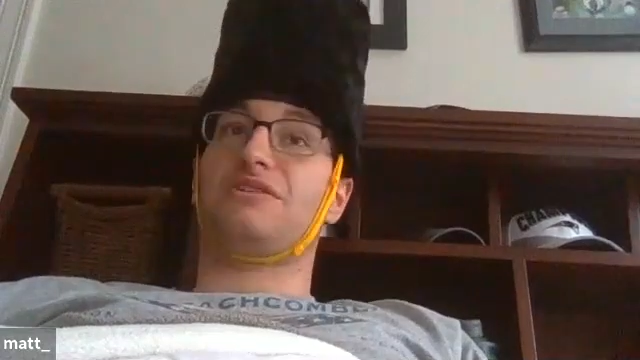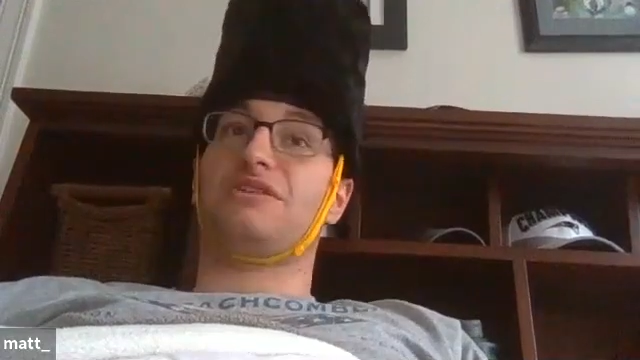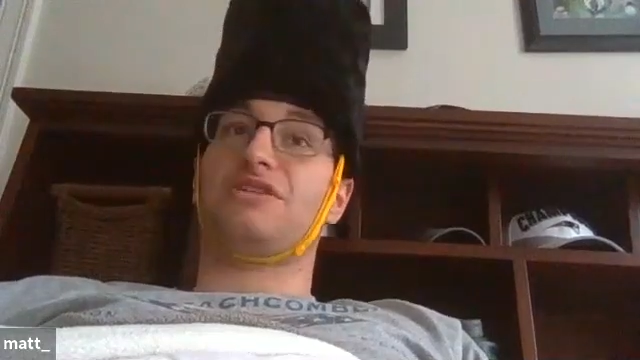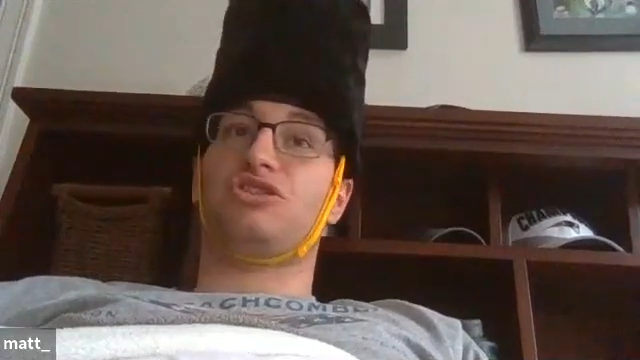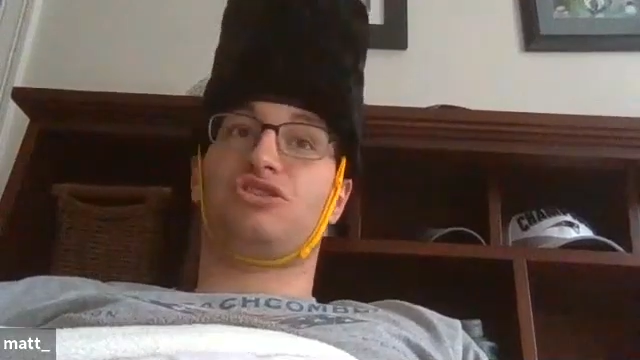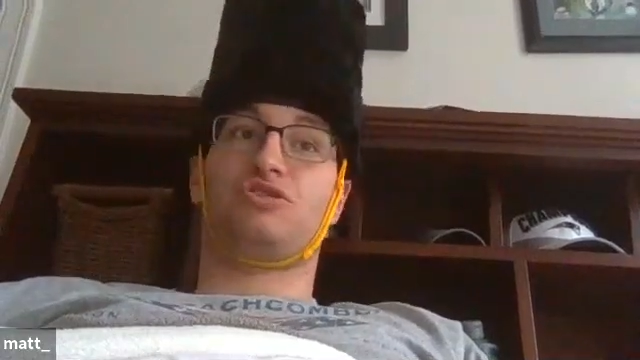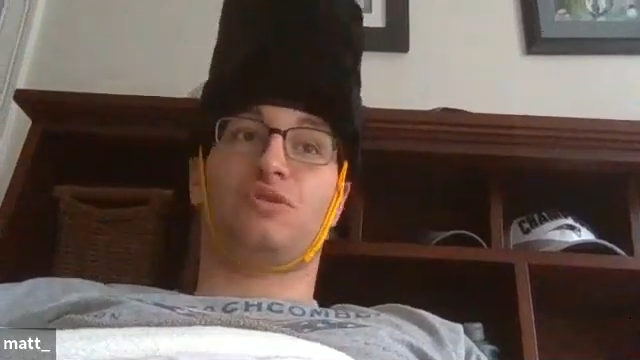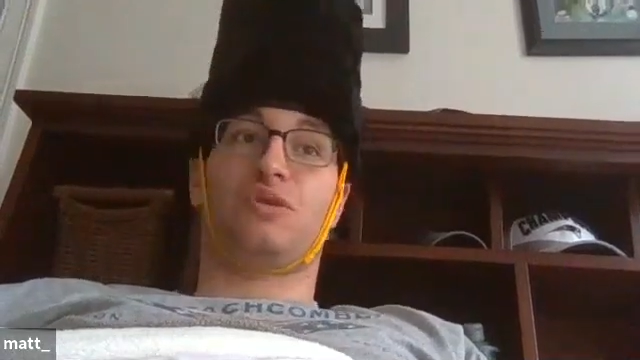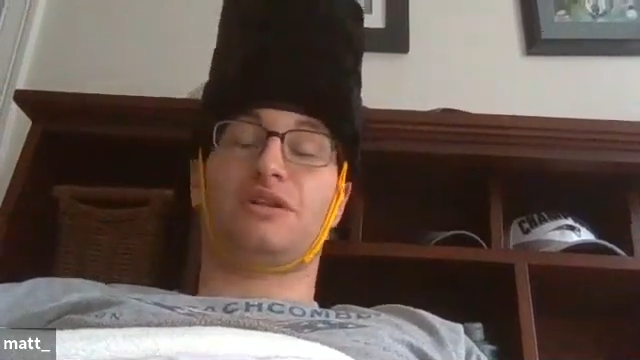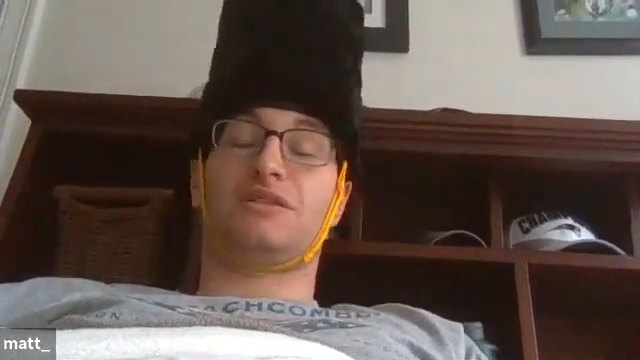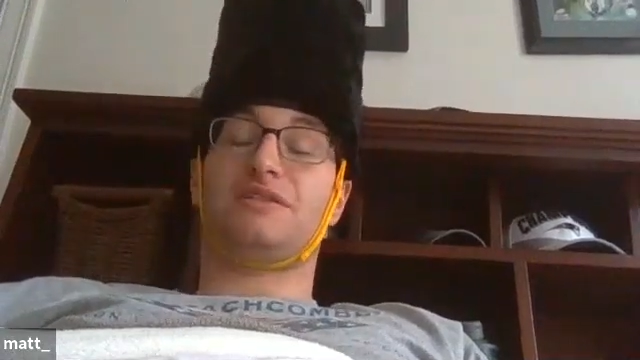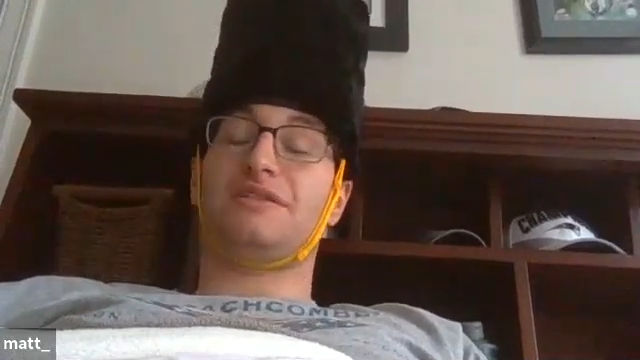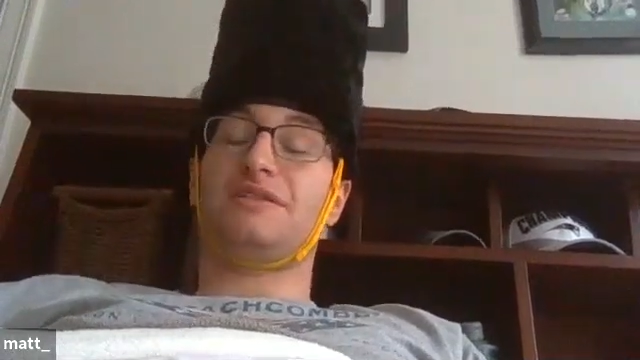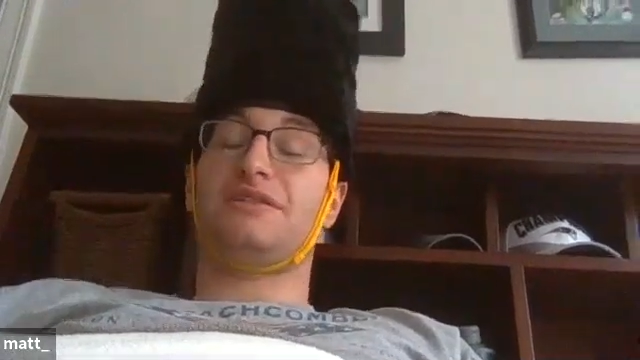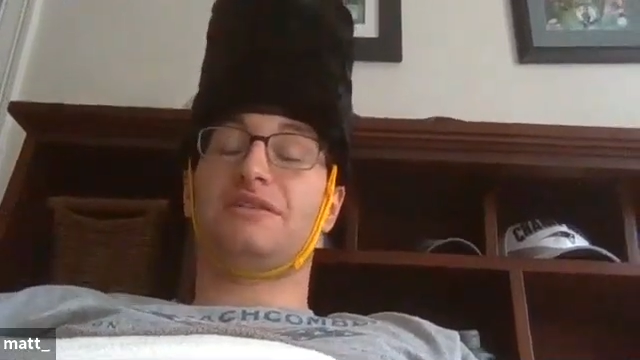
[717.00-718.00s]
there's a
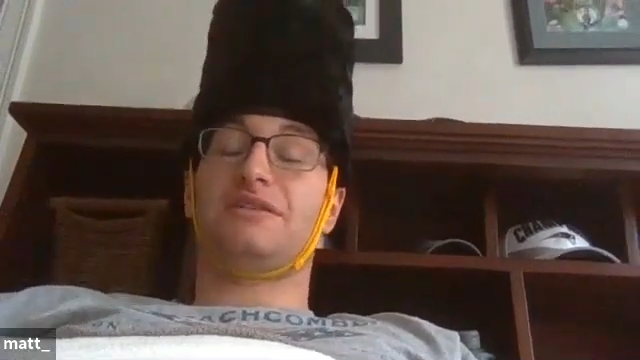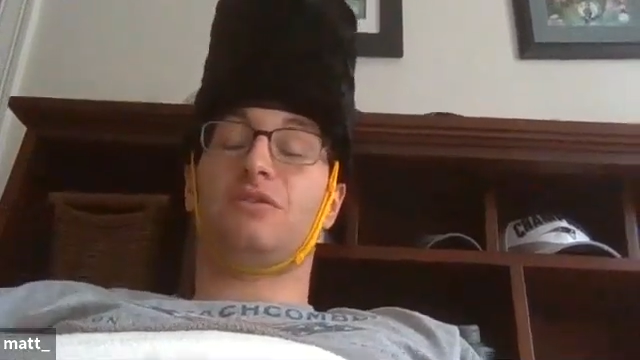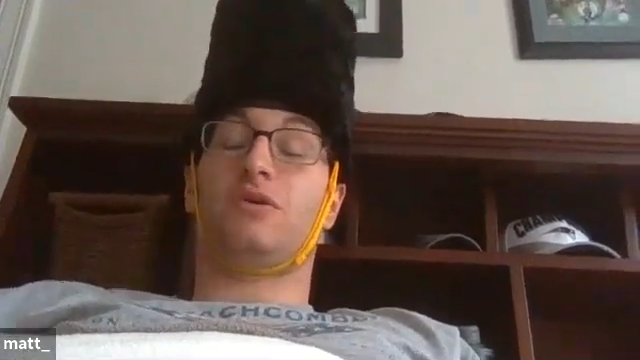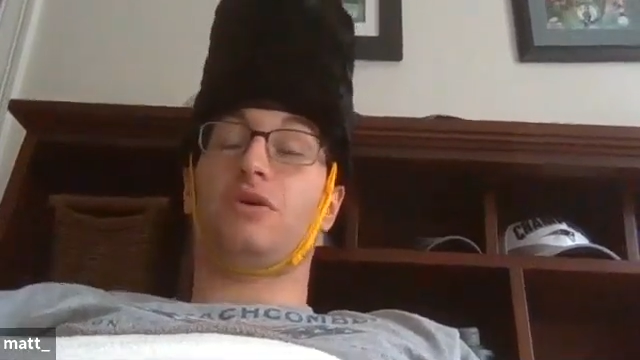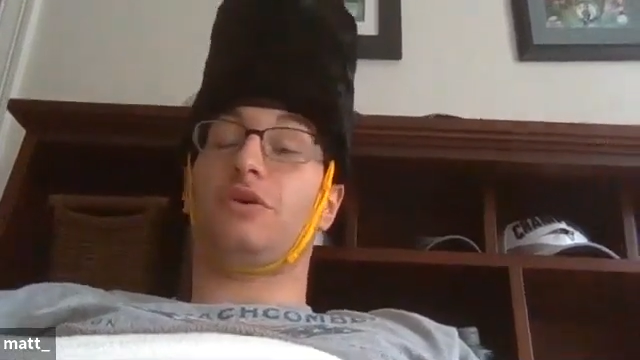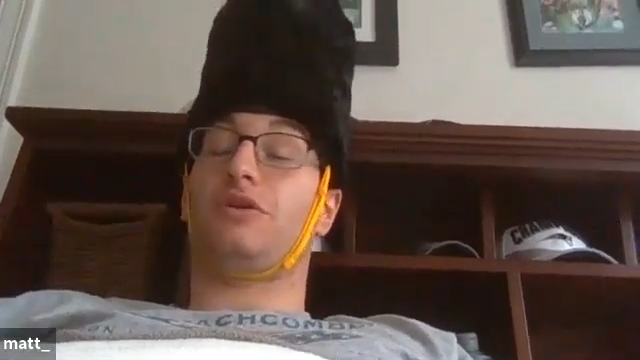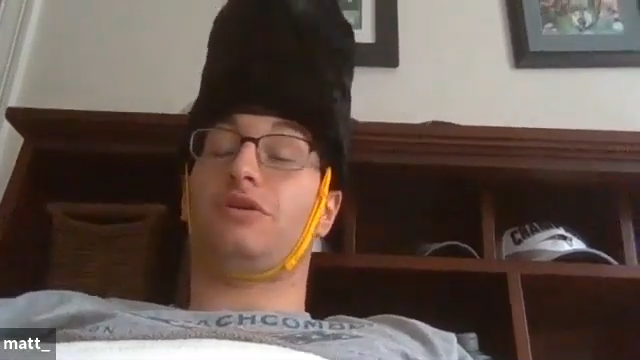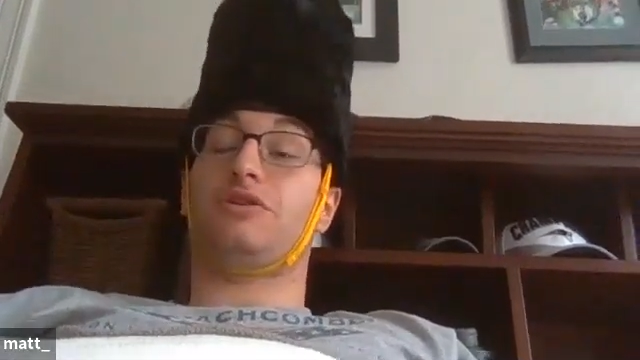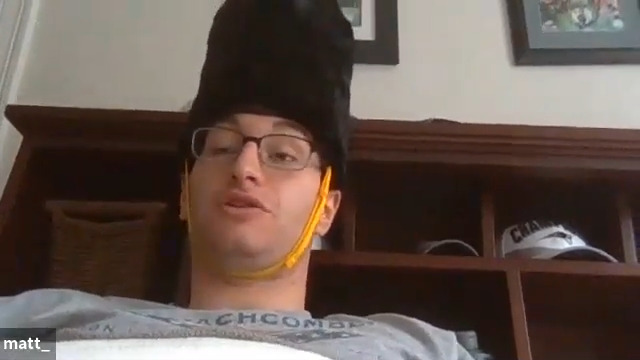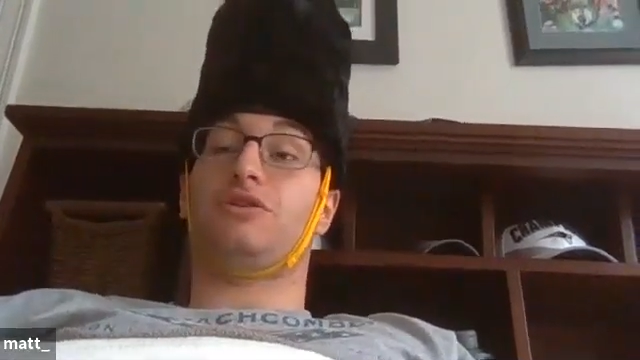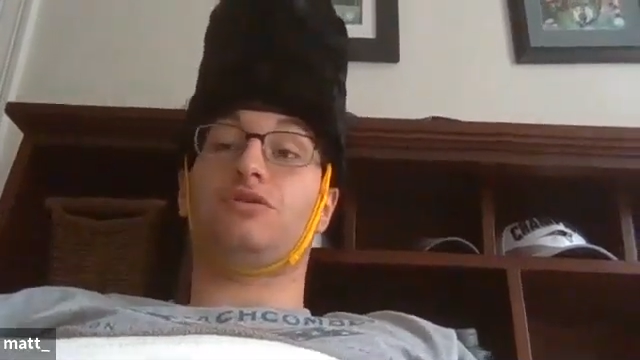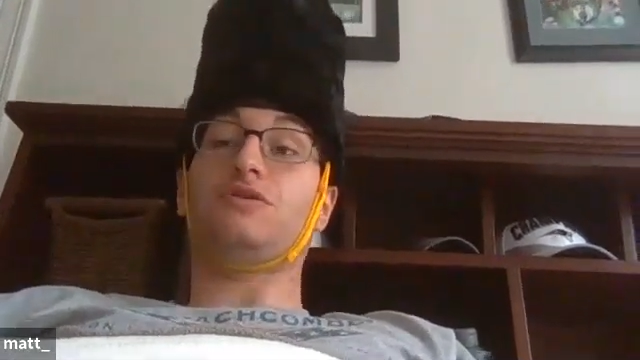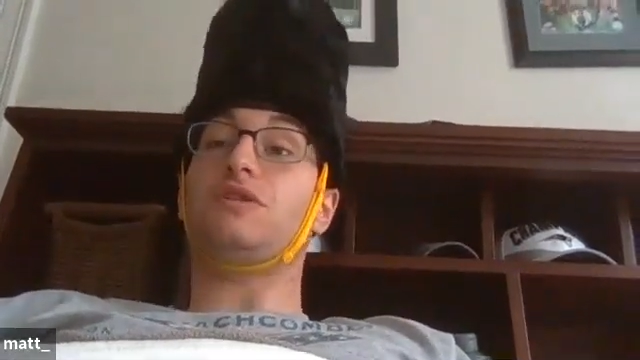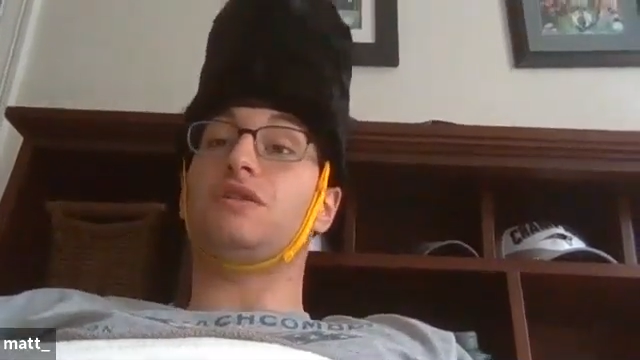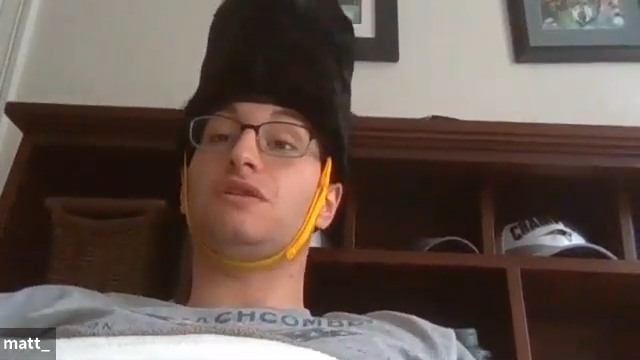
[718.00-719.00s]
shortened season or there is
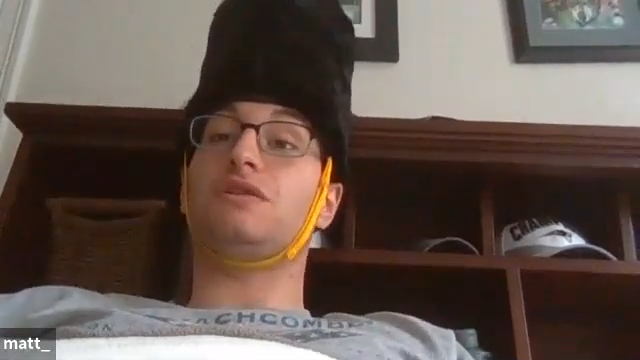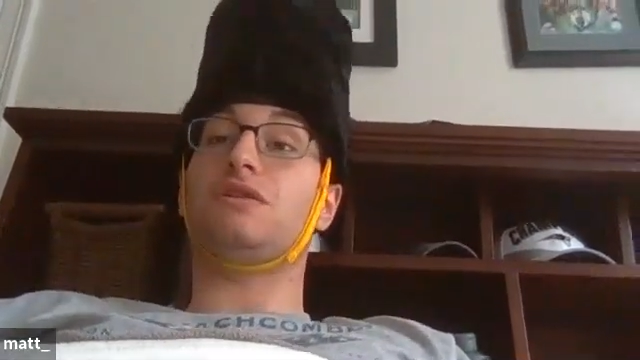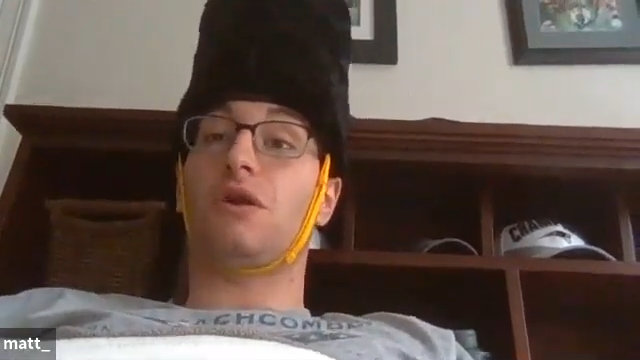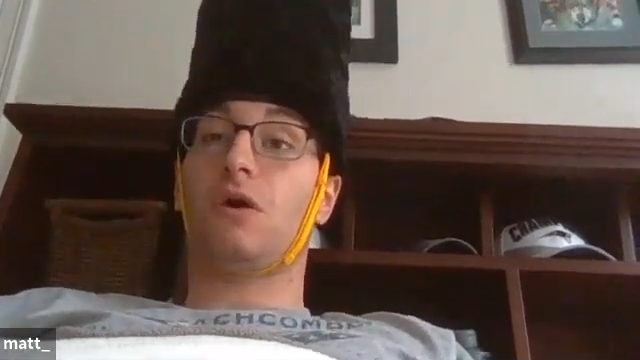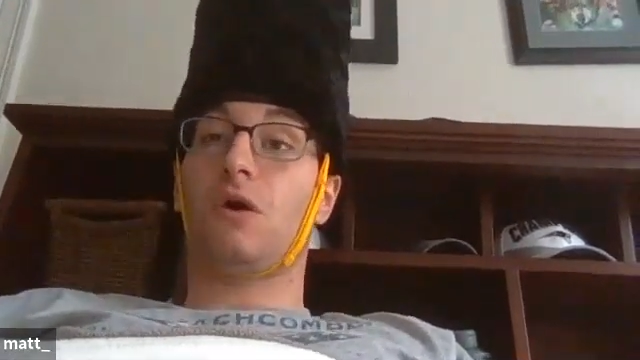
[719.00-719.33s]
no season